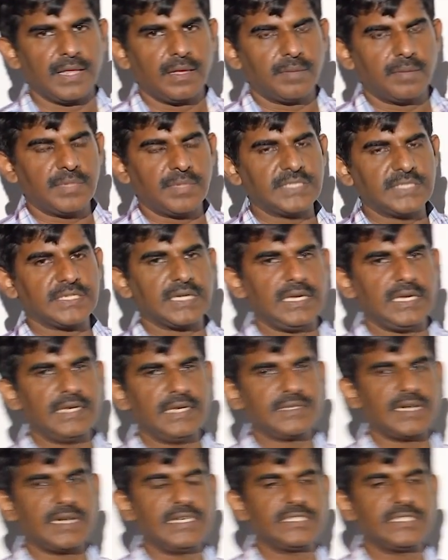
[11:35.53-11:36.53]
Basically
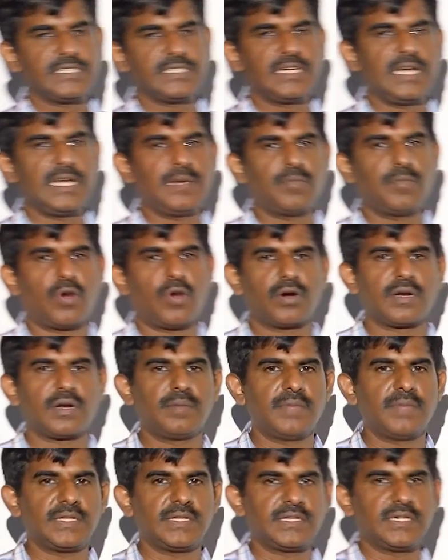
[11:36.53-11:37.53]
traditional and
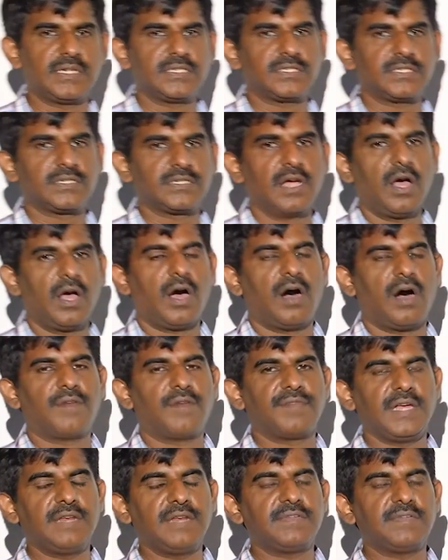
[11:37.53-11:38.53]
modern methods
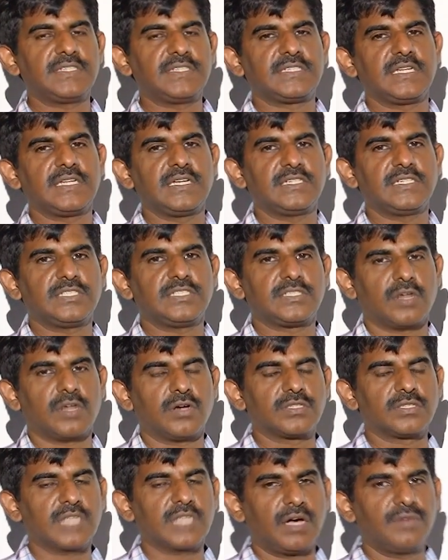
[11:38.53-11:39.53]
of investing in
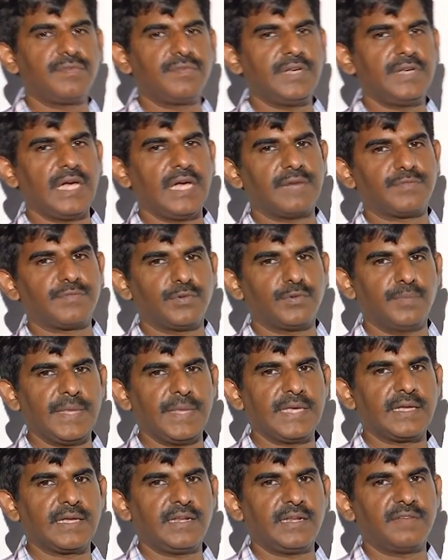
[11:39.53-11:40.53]
stocks, how we have to
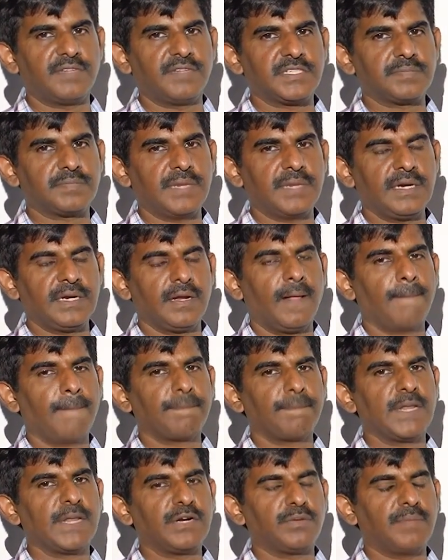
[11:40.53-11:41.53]
make an investment
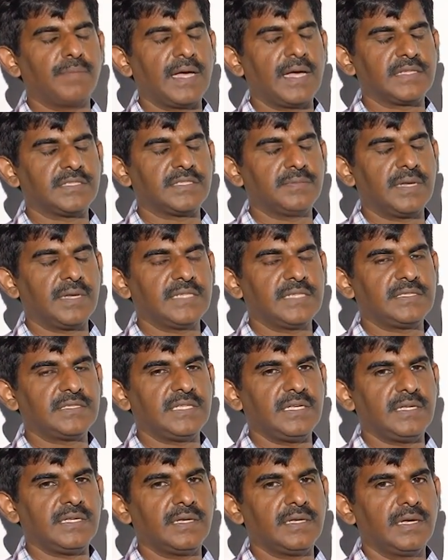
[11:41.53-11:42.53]
to maximize
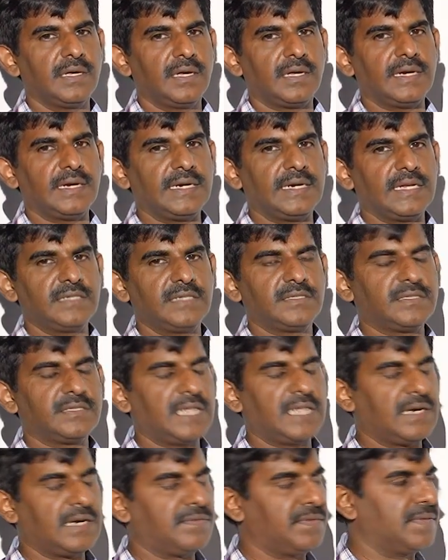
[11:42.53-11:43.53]
the returns,
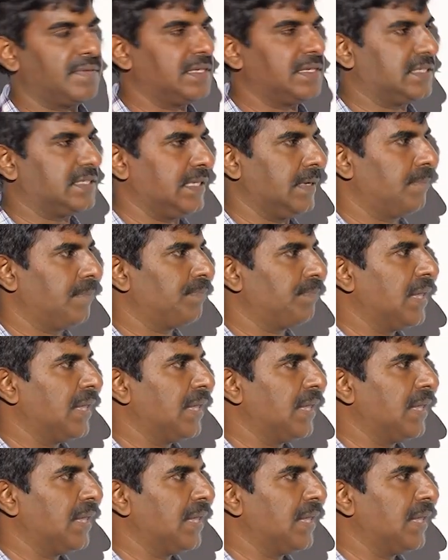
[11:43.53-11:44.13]
that we will see.